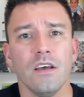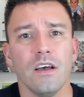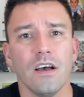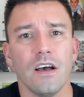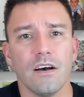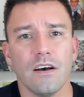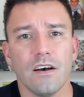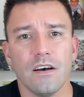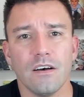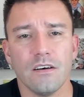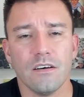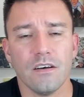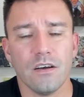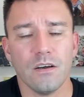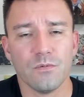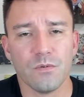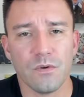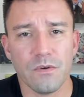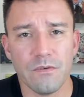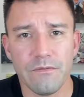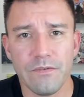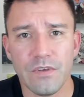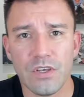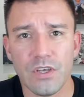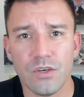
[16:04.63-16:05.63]
a
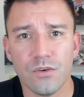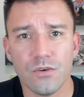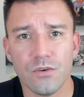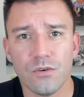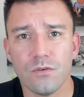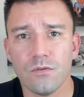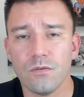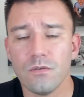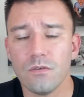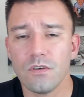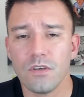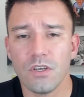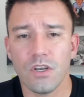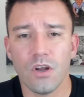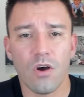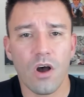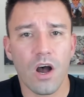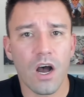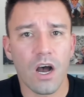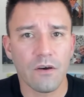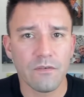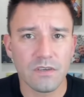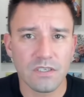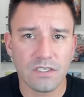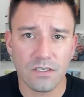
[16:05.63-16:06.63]
review,
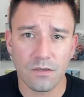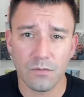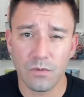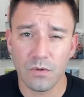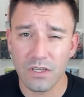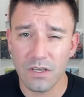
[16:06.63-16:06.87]
obviously we